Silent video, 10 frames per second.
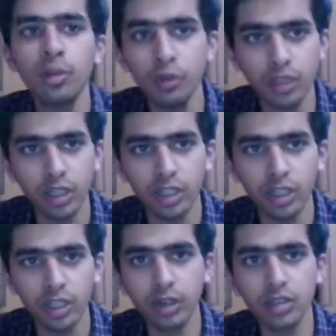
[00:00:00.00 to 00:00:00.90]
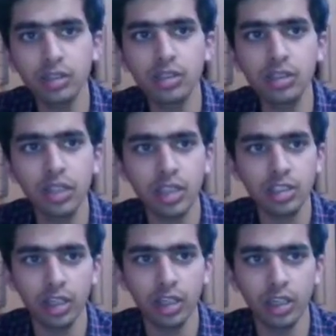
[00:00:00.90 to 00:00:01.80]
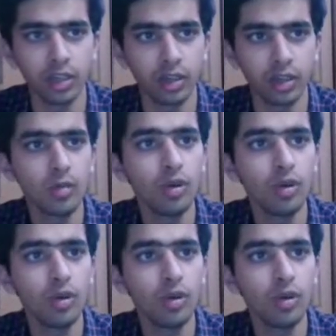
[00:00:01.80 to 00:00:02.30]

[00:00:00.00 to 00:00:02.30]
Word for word: in the project explorer and this is a text editor